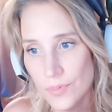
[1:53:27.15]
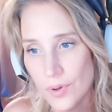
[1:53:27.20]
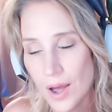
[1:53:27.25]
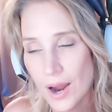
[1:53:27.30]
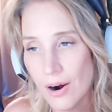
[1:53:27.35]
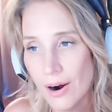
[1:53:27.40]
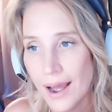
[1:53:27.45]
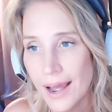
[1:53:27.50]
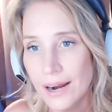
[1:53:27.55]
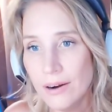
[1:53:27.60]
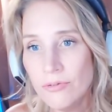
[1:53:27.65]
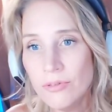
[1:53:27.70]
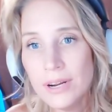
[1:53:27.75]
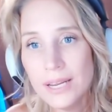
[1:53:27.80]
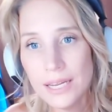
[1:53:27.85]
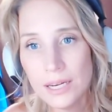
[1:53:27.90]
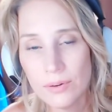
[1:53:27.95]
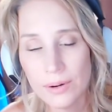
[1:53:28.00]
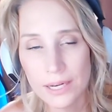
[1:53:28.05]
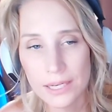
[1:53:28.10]
right,
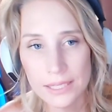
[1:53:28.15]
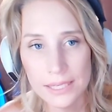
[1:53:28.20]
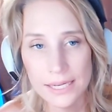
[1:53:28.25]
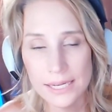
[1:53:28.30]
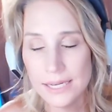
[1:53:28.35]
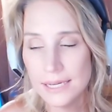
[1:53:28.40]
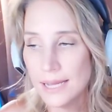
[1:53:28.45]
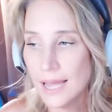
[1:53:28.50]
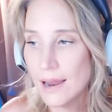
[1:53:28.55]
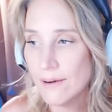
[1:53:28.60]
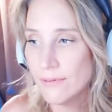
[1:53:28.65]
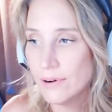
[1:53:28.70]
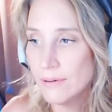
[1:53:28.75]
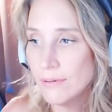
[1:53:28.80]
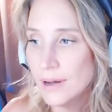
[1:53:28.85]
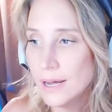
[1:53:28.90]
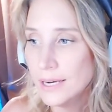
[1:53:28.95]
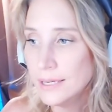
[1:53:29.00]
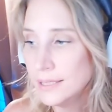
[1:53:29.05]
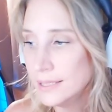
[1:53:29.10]
really quickly,
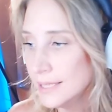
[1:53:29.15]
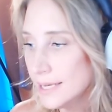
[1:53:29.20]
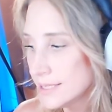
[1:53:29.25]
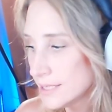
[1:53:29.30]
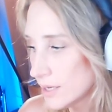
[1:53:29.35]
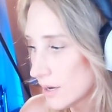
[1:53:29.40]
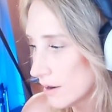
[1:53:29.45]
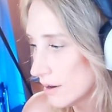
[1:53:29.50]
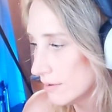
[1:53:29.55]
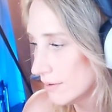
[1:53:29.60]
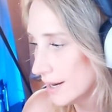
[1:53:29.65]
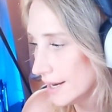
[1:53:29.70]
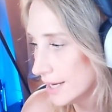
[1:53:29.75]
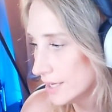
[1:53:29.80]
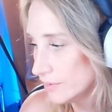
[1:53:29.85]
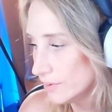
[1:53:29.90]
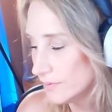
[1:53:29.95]
everyone, let's go around.